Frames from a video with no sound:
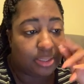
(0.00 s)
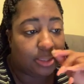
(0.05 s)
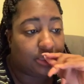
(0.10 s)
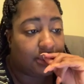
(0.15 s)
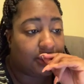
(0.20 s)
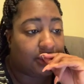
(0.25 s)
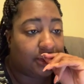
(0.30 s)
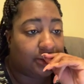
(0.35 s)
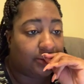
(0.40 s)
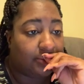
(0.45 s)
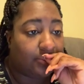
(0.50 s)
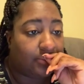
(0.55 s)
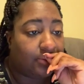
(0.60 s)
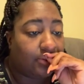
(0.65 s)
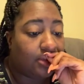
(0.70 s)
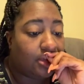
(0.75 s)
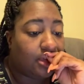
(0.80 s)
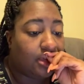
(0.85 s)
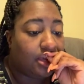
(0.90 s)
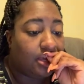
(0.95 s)
So
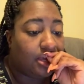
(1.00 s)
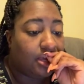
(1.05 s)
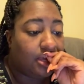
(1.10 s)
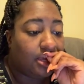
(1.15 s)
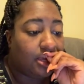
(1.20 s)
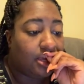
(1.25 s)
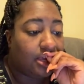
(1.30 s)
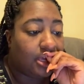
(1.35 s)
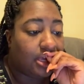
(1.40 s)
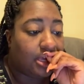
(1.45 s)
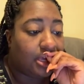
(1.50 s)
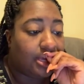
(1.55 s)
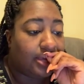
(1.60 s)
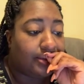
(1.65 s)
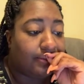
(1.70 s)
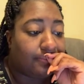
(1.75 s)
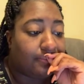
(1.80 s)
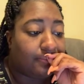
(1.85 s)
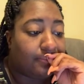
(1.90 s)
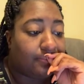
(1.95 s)
yeah,
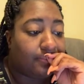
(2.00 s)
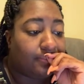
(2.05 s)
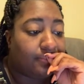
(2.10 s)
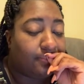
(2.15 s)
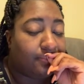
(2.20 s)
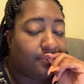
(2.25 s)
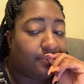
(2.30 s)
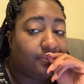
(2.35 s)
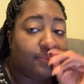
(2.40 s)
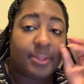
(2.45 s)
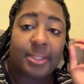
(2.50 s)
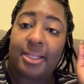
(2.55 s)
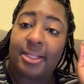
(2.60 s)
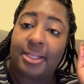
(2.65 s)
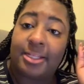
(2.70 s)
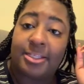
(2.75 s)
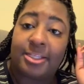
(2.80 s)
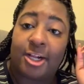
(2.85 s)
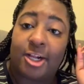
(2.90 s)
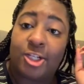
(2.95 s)

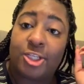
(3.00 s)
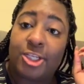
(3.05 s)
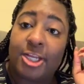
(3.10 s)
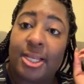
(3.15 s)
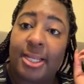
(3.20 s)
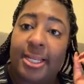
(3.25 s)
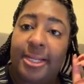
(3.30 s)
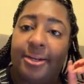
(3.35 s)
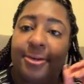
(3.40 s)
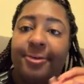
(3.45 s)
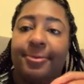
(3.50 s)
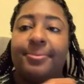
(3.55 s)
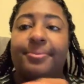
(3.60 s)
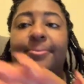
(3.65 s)
talk to you later.